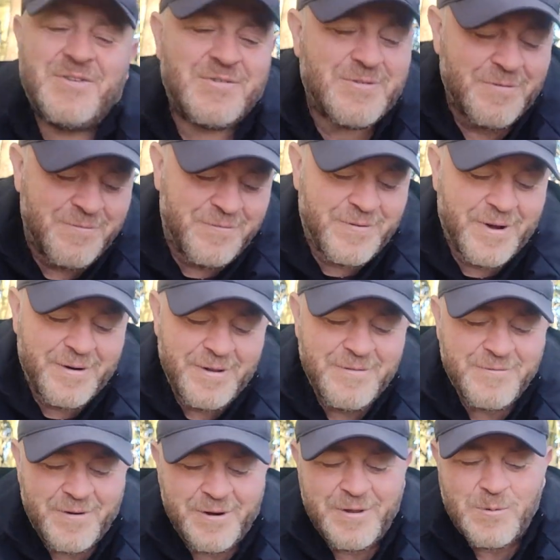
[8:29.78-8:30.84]
a very,
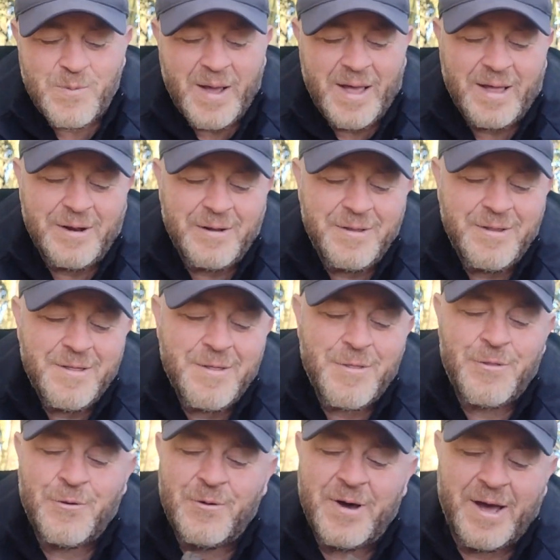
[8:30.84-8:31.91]
very well
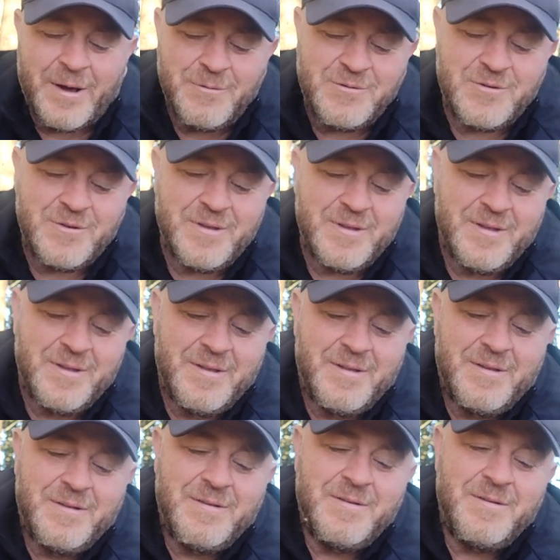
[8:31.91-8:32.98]
thought out,
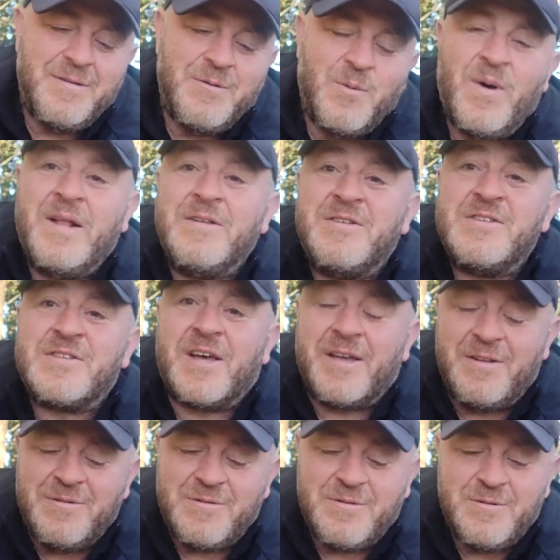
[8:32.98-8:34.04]
well
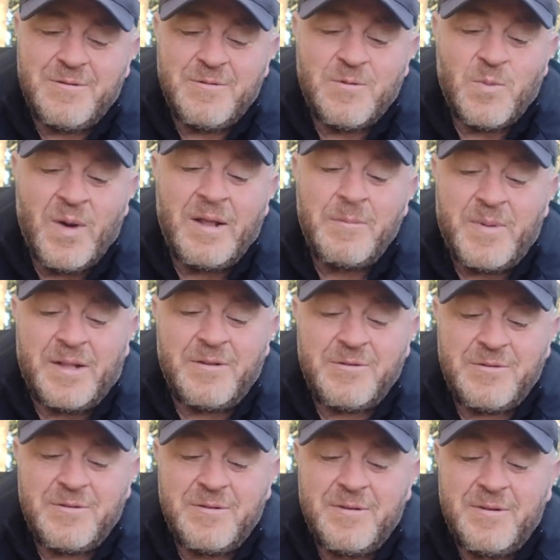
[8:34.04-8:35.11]
designed, well
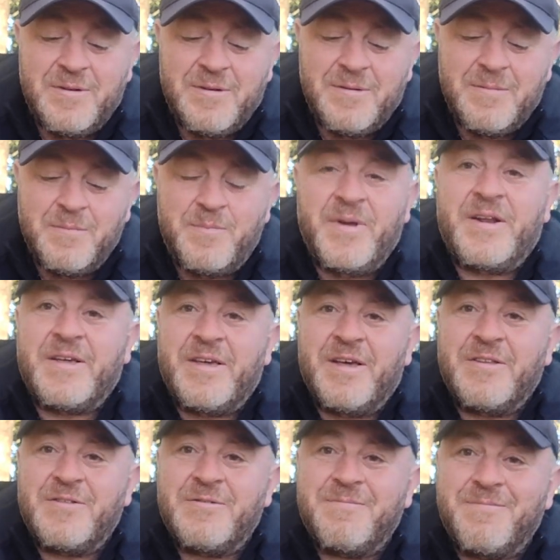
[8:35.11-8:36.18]
built bit of
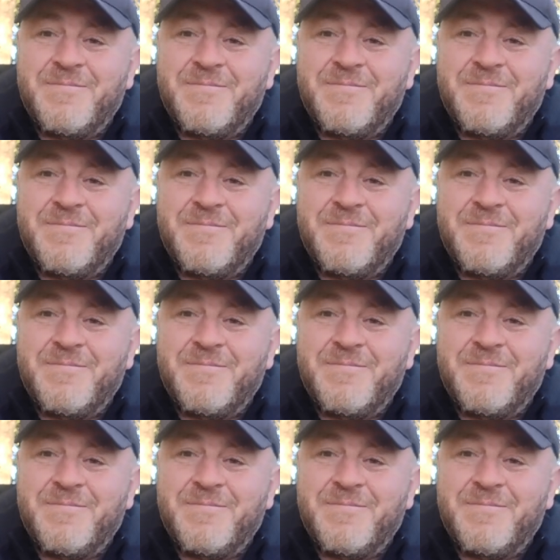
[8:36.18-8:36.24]
kit.